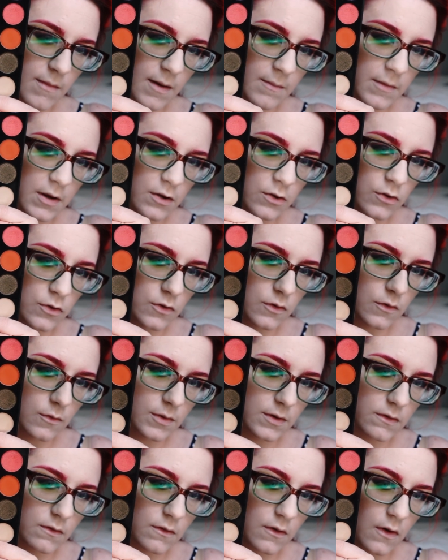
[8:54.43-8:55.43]
I'm not sure
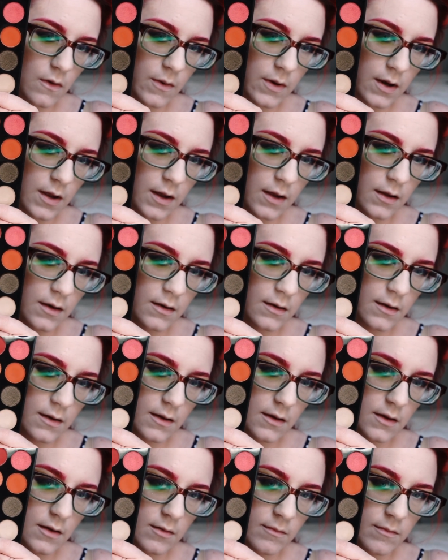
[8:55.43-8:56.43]
what's going on,
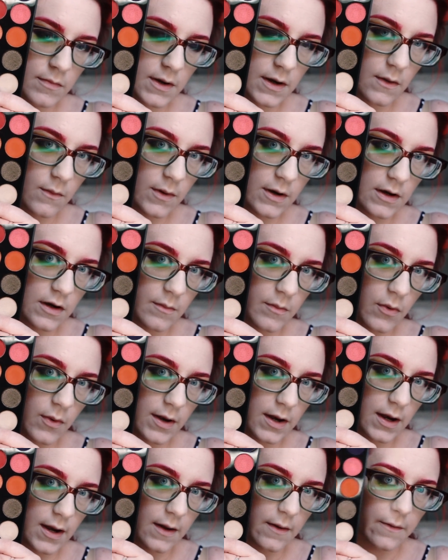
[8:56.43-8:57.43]
but I wanted to point
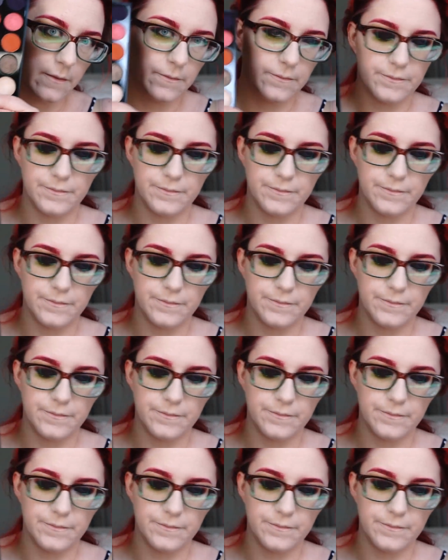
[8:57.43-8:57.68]
it out.